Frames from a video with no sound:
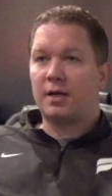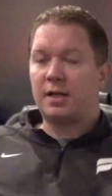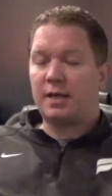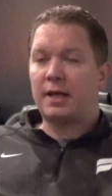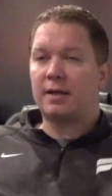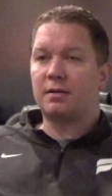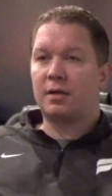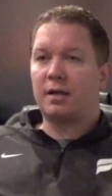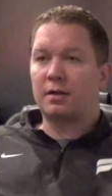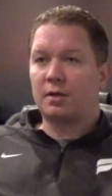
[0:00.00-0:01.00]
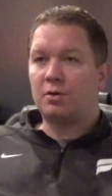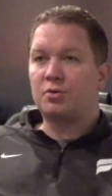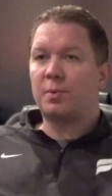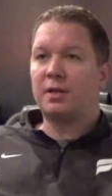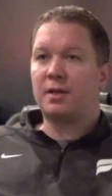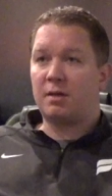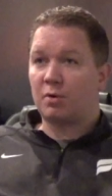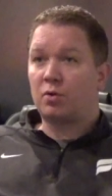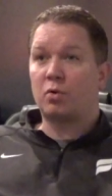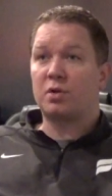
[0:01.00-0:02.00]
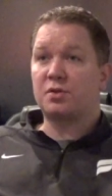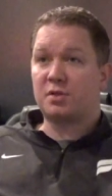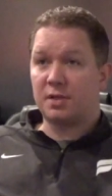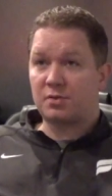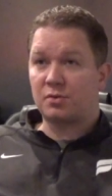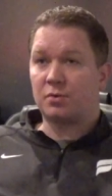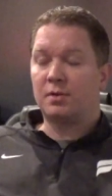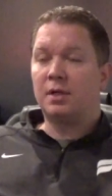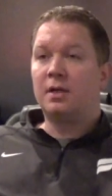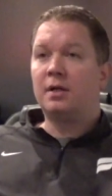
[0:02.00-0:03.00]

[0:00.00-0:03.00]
He had a coach by the name of Corey Stitzel,